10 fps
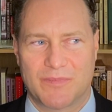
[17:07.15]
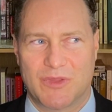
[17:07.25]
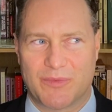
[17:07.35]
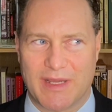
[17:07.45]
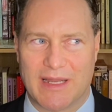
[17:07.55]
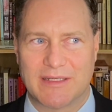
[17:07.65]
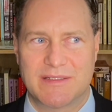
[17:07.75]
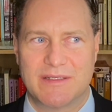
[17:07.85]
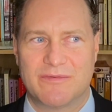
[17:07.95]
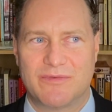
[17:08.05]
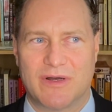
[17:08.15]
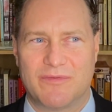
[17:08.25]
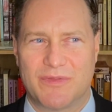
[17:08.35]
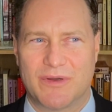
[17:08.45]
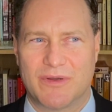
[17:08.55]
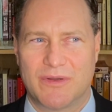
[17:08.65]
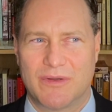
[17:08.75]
reality of the